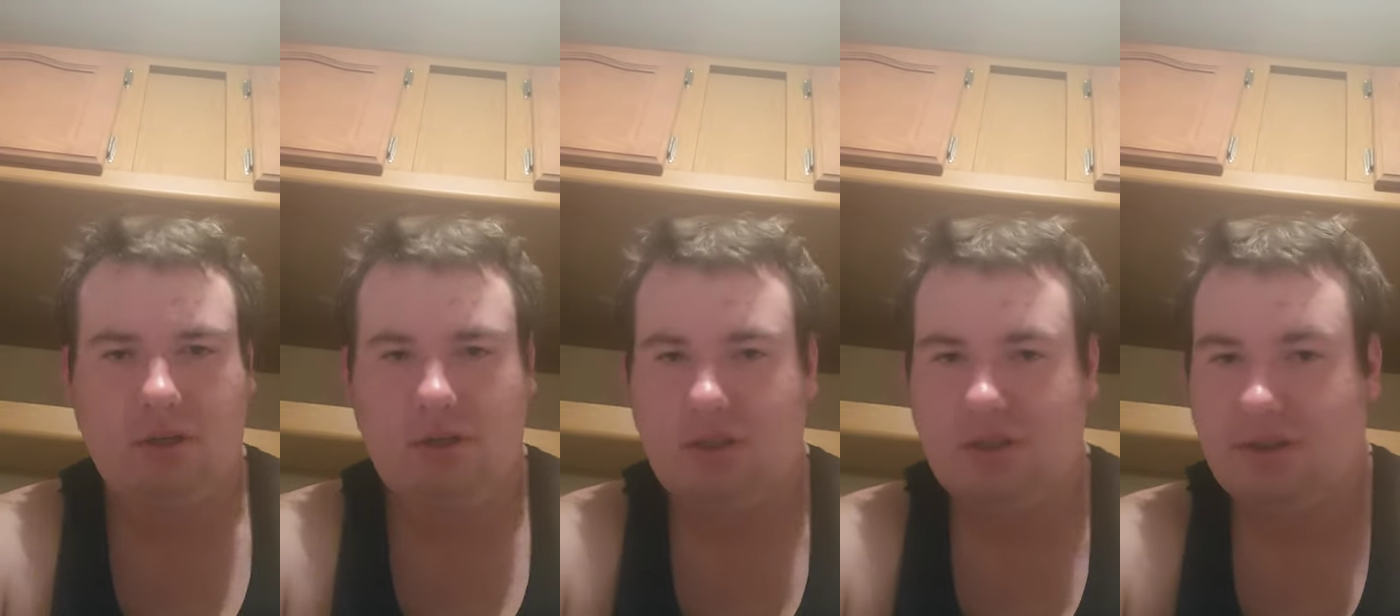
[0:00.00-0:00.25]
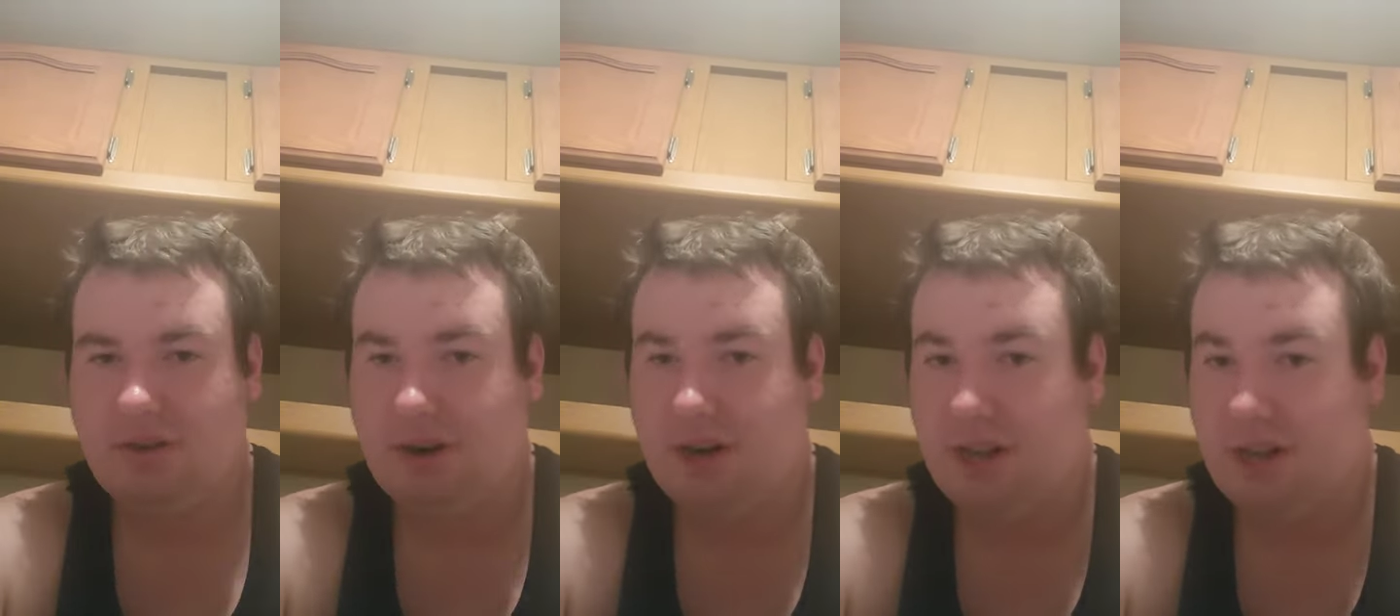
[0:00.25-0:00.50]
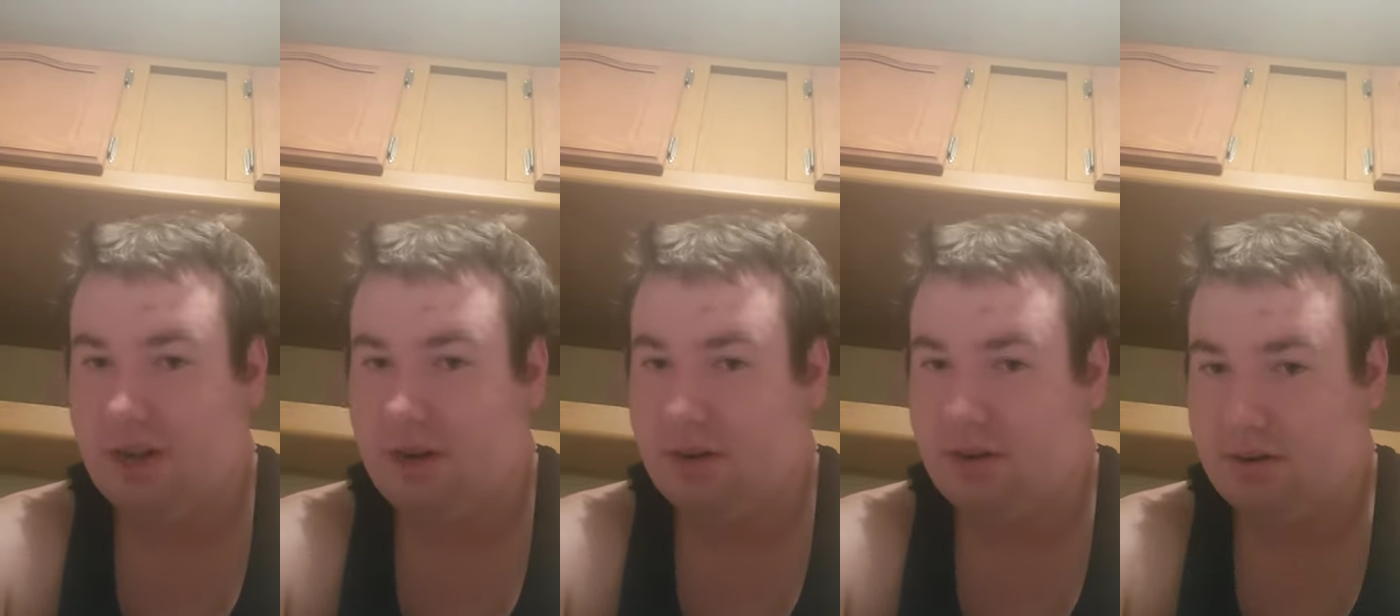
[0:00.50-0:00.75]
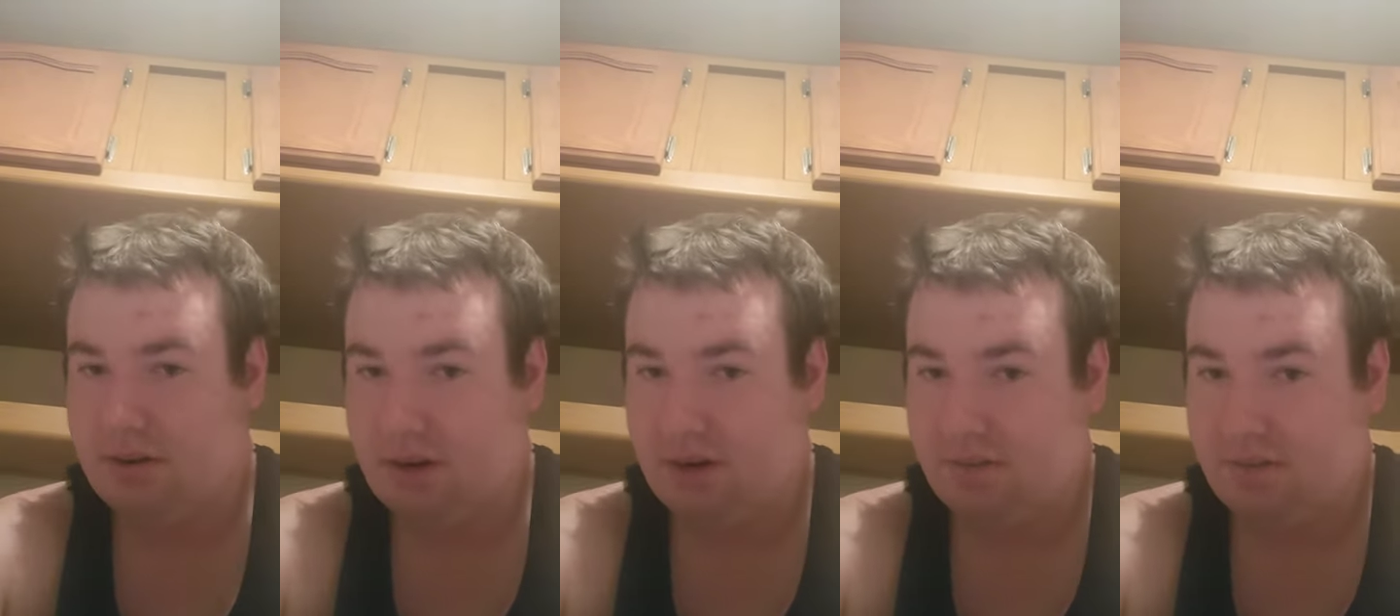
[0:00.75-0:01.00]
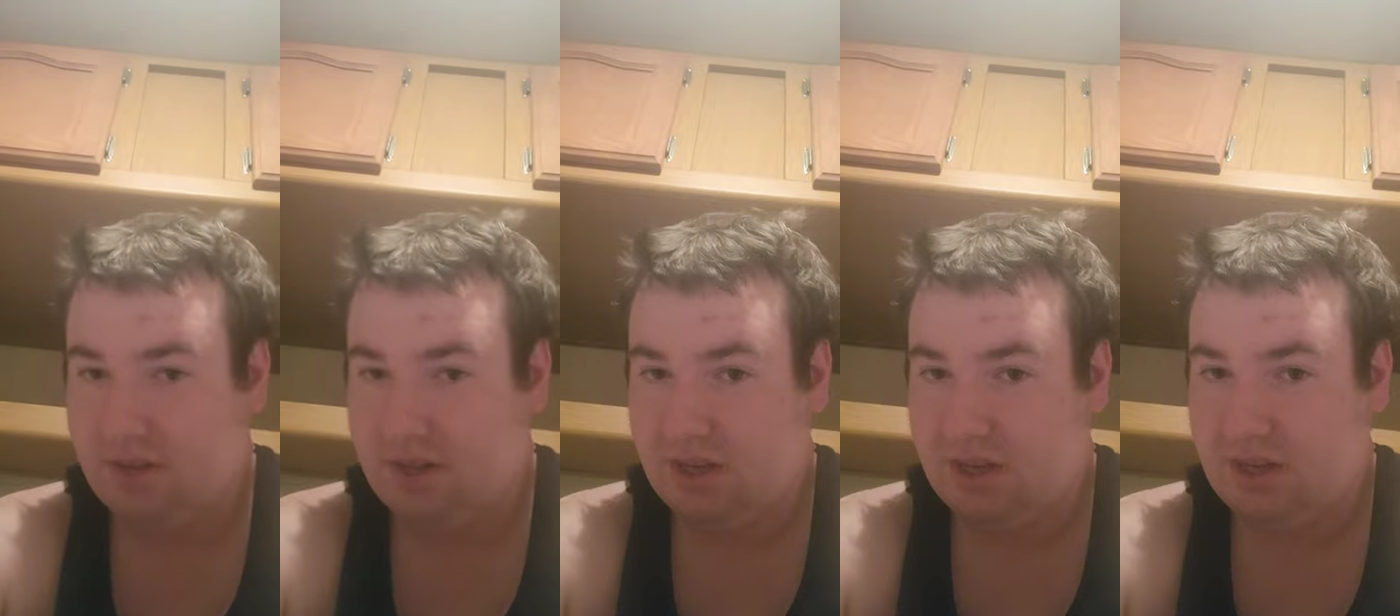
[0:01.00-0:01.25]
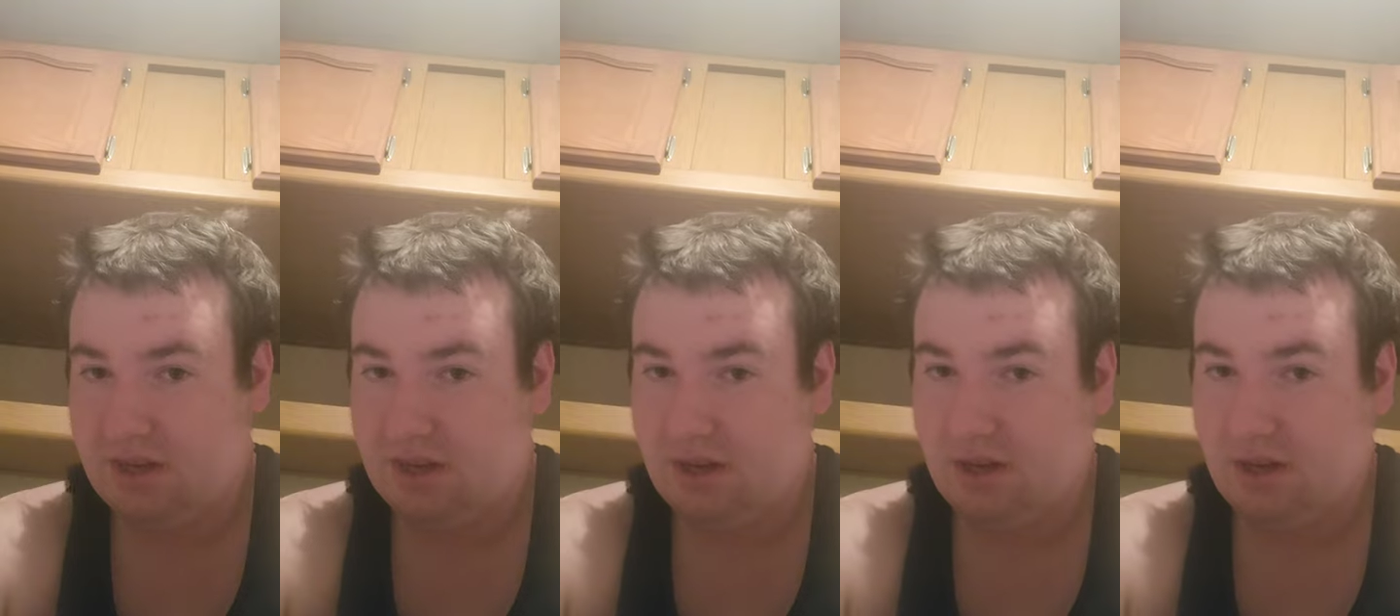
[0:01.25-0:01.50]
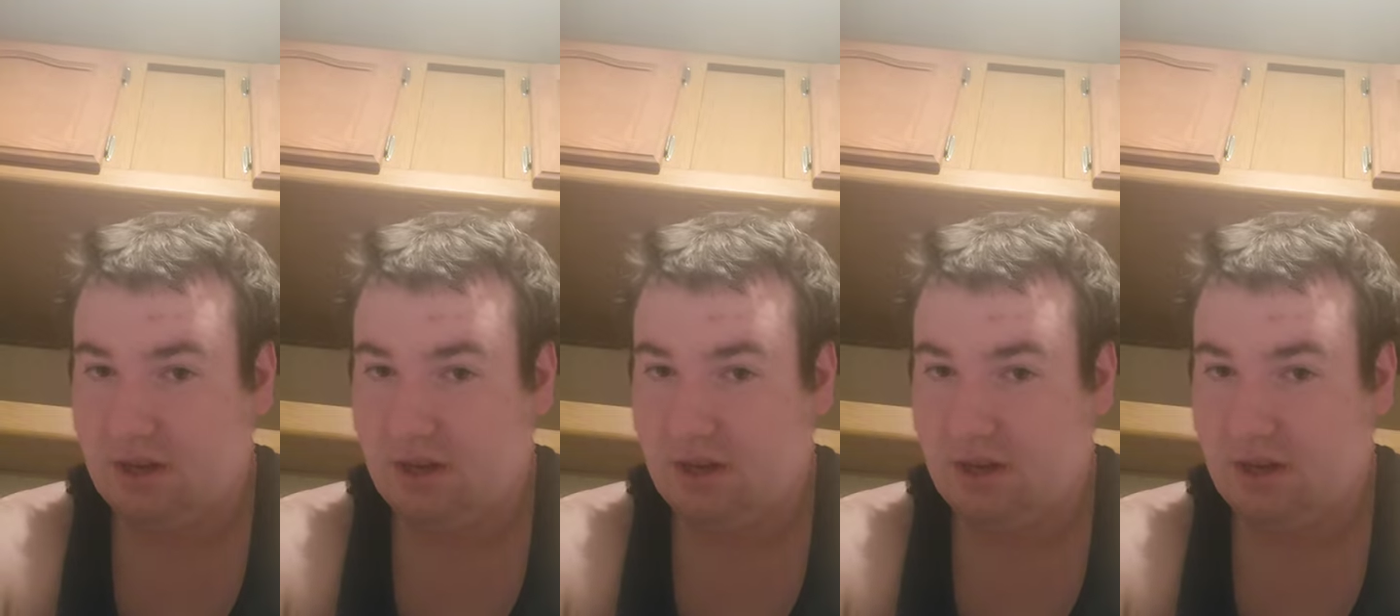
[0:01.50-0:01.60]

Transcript: You ready? ready for this?